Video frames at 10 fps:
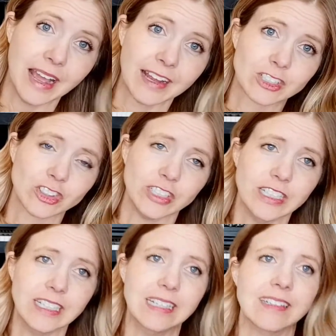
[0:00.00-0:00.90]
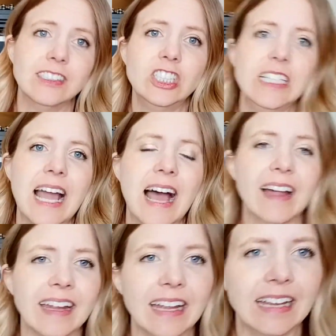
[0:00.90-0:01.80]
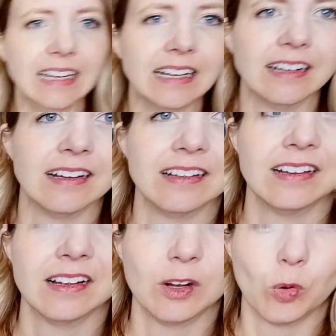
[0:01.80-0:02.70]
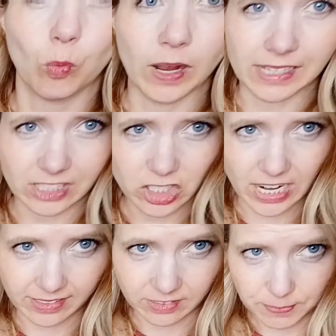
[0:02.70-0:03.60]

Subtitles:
actually, she had a white chest